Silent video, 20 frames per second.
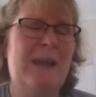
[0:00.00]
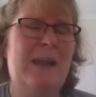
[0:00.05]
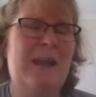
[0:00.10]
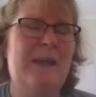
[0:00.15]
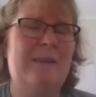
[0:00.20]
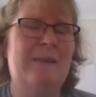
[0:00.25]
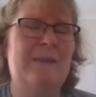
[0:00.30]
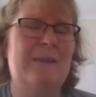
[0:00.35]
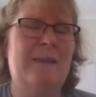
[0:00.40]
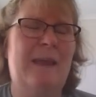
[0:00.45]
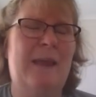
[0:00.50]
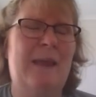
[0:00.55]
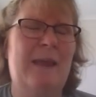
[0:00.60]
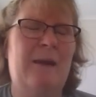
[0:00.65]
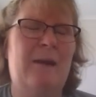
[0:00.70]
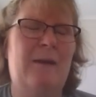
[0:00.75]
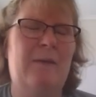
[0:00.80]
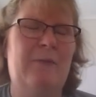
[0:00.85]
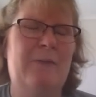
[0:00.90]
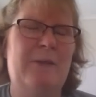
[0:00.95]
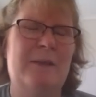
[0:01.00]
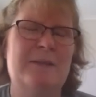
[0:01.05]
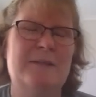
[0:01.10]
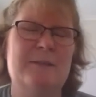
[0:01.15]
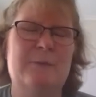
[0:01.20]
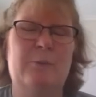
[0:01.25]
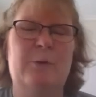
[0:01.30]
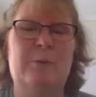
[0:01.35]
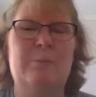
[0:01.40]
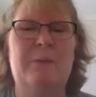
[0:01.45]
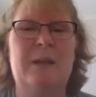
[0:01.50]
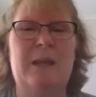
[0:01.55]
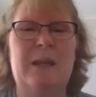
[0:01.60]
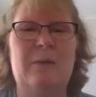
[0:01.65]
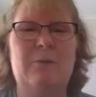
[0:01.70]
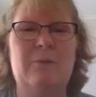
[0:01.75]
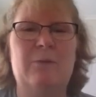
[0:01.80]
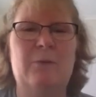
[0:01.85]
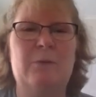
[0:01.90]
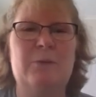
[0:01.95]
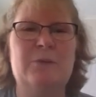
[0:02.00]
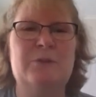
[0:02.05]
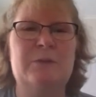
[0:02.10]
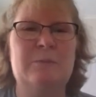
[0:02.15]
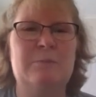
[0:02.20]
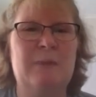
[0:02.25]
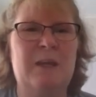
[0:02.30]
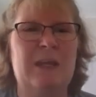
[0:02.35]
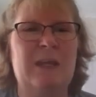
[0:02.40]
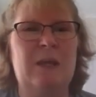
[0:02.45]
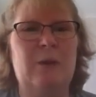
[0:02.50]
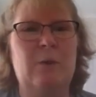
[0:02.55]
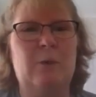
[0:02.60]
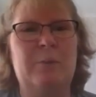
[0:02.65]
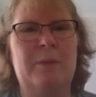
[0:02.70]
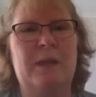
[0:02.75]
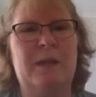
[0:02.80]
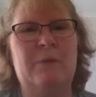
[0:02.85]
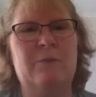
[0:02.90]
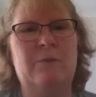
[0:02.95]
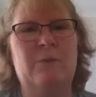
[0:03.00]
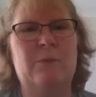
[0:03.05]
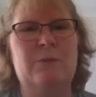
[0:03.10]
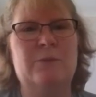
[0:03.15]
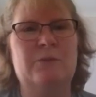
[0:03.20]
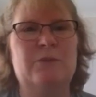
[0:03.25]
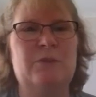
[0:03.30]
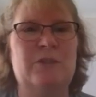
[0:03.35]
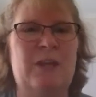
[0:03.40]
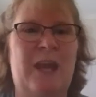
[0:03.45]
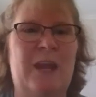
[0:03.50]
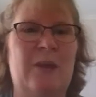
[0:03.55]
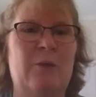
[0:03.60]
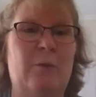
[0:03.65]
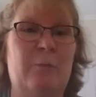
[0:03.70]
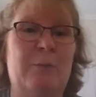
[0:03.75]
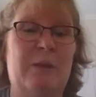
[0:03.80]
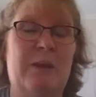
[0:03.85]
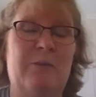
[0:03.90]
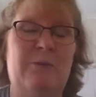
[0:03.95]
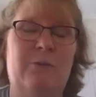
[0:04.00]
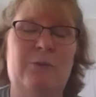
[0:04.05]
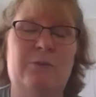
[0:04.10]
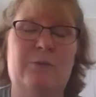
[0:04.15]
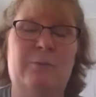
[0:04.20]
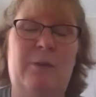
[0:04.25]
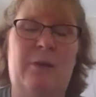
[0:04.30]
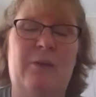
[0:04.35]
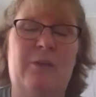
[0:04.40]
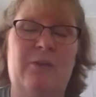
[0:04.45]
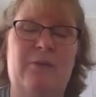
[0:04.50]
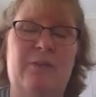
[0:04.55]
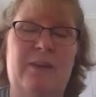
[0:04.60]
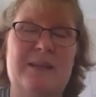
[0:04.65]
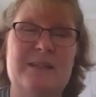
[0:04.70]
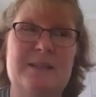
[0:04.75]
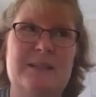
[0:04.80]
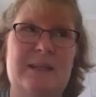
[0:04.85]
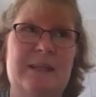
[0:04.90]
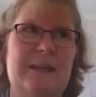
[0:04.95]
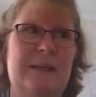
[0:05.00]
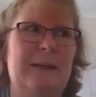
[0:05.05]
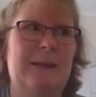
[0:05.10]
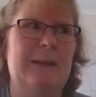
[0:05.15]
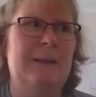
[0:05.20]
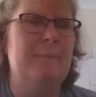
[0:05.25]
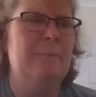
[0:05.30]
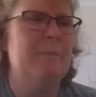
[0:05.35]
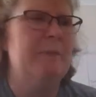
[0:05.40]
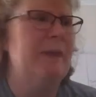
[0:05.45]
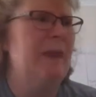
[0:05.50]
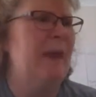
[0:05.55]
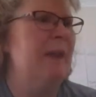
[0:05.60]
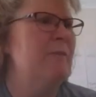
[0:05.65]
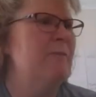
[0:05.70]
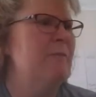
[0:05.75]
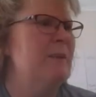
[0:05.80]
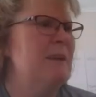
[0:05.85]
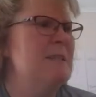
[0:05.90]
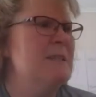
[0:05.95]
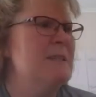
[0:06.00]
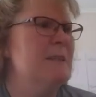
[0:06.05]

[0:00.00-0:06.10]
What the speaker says: and they are things that were meaningful to me or meaningful to Jane or meaningful to both of us. And the reason